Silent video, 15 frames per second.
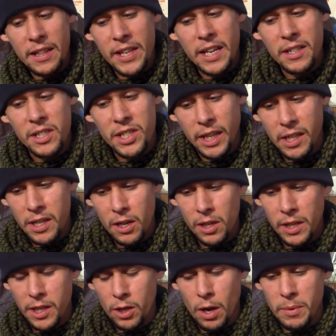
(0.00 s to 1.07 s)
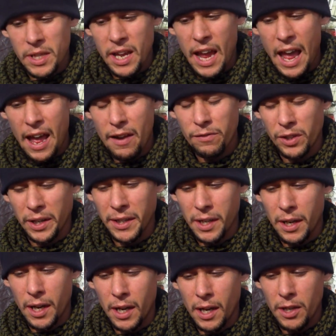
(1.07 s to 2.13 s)
and then secondarily, you know, I mean, they have like
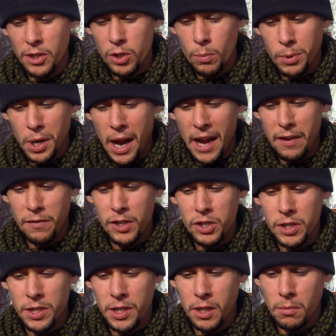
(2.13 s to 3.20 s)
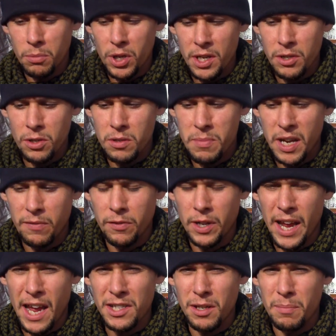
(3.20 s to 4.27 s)
super high efficiency compressors made
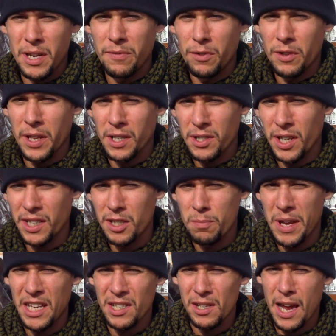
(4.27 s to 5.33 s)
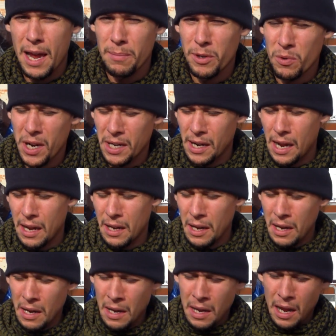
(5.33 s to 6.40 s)
for NASA, made for things like Space Lab and whatnot.
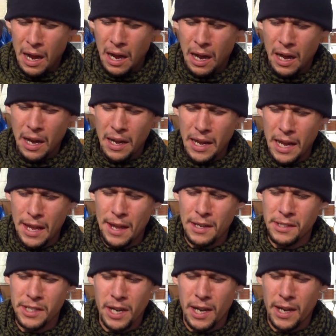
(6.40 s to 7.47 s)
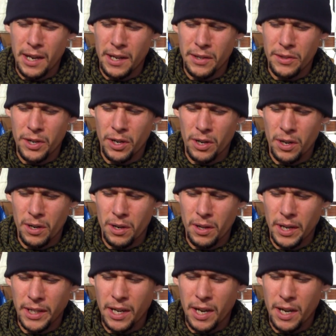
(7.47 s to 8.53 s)
And they're
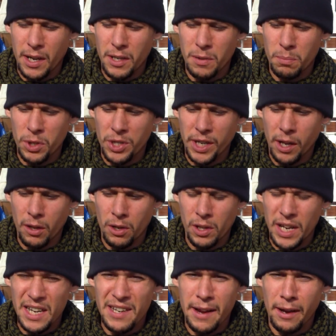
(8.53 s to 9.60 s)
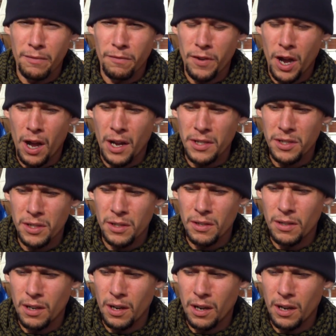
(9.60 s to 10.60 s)
like particularly a Danfoss